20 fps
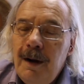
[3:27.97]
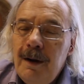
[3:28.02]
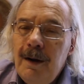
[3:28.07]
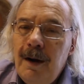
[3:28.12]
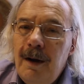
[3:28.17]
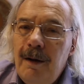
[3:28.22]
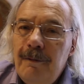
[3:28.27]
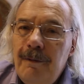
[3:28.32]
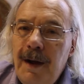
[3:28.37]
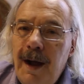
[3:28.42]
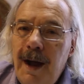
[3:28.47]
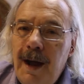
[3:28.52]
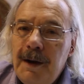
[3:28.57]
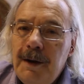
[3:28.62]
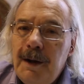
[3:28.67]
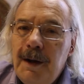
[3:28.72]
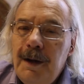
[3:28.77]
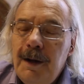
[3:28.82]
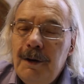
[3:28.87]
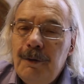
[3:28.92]

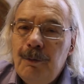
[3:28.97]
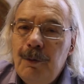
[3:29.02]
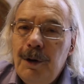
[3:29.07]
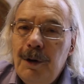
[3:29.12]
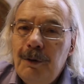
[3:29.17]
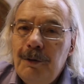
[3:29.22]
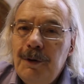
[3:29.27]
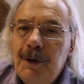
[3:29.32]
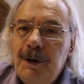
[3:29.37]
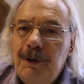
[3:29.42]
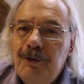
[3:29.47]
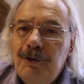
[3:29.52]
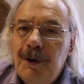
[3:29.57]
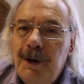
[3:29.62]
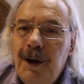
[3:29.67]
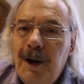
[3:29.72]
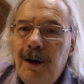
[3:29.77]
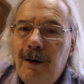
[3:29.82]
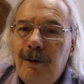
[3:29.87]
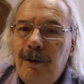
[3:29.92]
Havana and Rio de
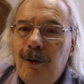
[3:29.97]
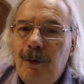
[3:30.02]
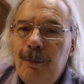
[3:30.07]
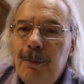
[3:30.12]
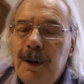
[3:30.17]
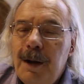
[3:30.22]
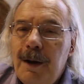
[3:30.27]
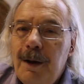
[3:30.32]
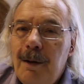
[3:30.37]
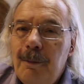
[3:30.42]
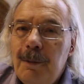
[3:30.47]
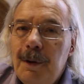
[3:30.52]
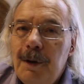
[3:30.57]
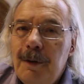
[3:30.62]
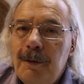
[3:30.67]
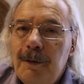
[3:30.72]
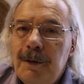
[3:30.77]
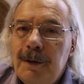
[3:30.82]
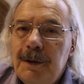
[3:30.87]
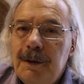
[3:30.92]
Janeiro
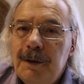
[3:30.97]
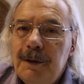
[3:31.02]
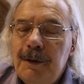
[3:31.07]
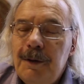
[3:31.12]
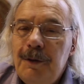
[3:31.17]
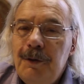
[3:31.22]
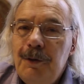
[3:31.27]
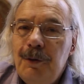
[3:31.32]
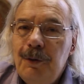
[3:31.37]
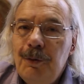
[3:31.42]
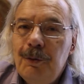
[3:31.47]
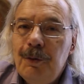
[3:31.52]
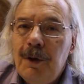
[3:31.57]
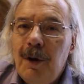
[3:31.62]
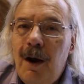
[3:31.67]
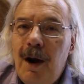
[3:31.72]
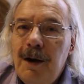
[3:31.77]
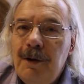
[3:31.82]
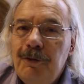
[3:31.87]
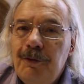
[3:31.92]
becoming the two
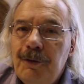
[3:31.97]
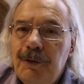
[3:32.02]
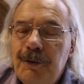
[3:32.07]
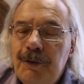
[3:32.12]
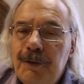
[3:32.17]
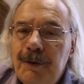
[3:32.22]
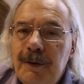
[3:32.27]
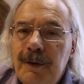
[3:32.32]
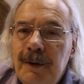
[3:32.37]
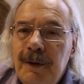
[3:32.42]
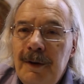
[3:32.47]
largest